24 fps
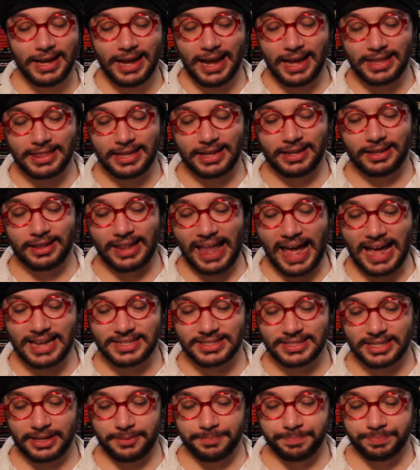And then
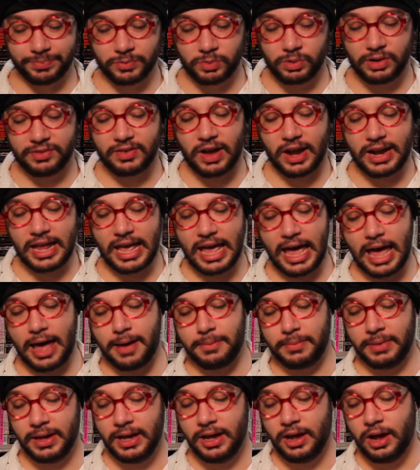lastly, we've got
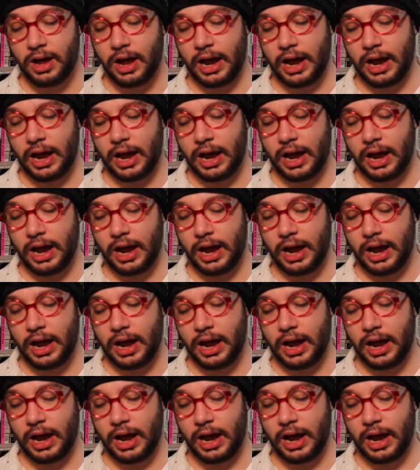M.